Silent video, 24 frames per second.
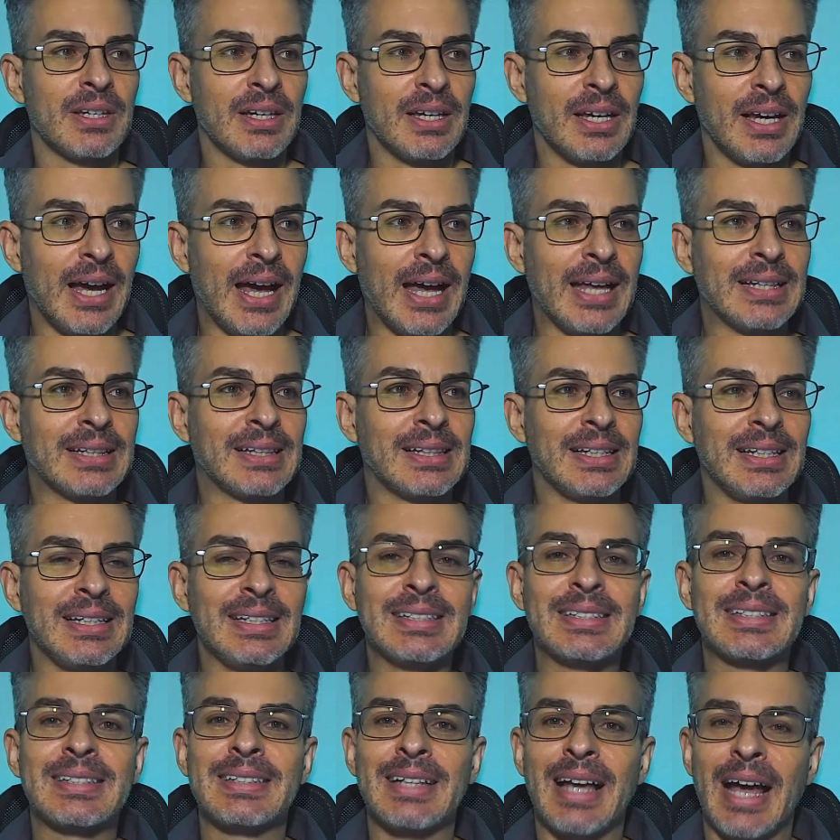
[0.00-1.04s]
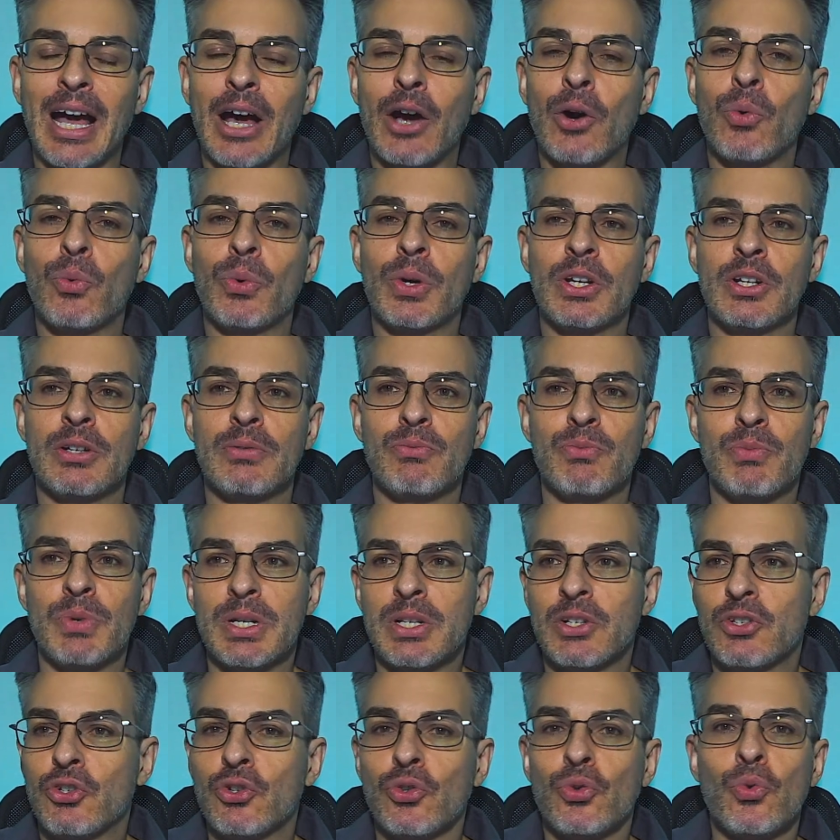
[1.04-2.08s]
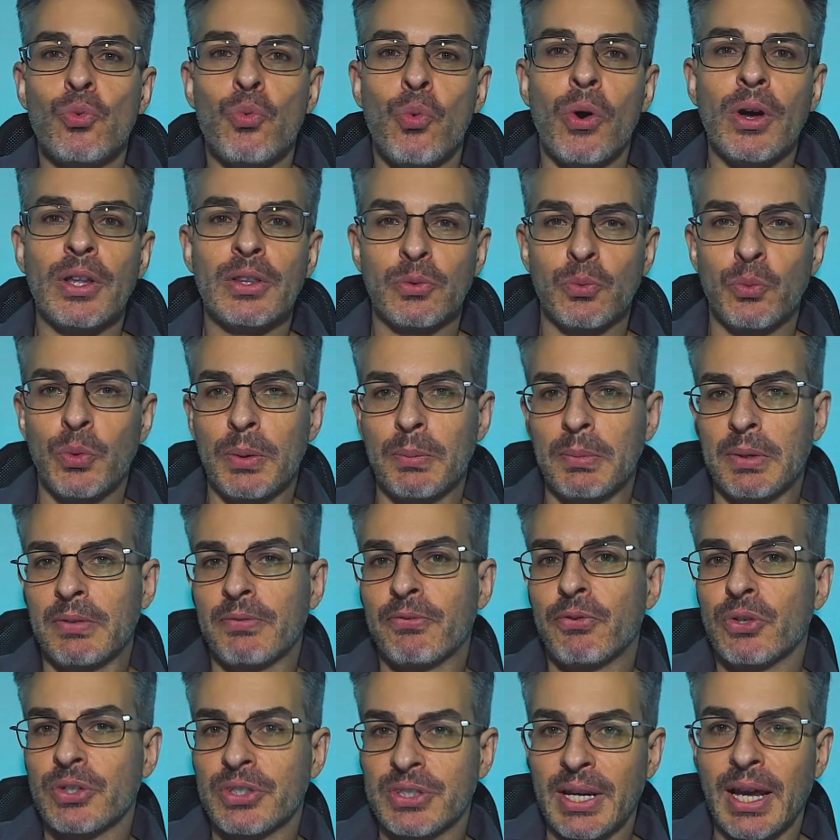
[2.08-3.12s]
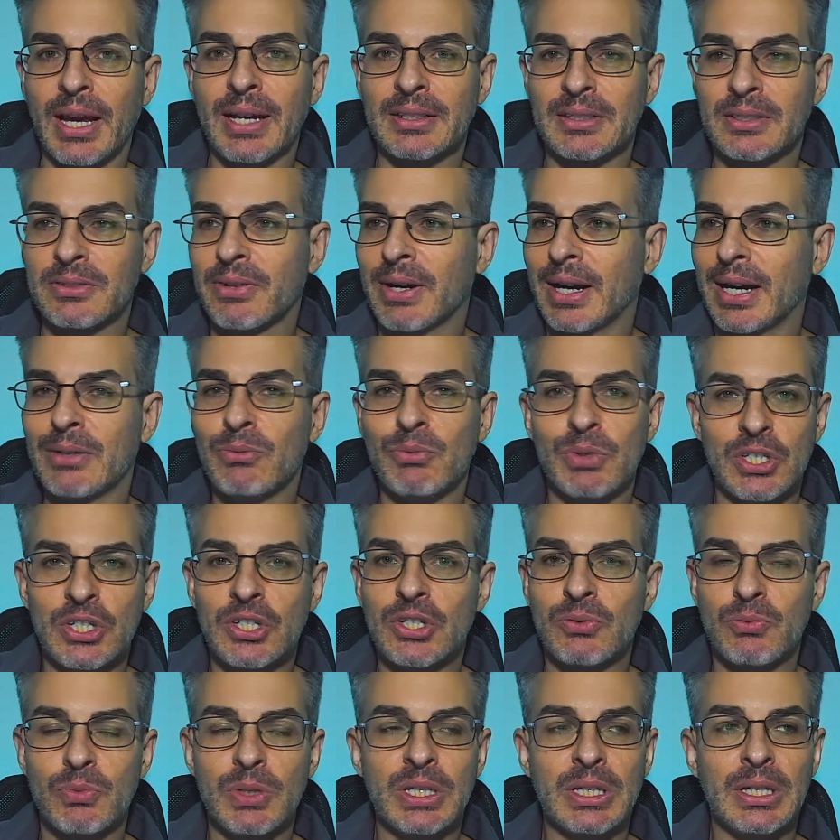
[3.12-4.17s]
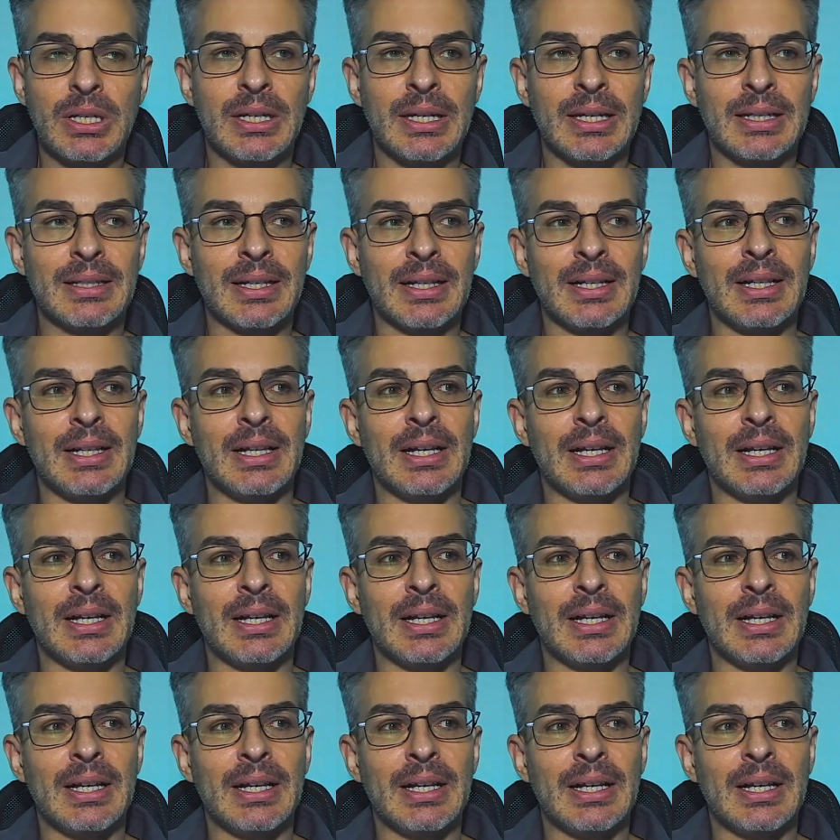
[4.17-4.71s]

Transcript: at least now we do want women for sex, right? We need it.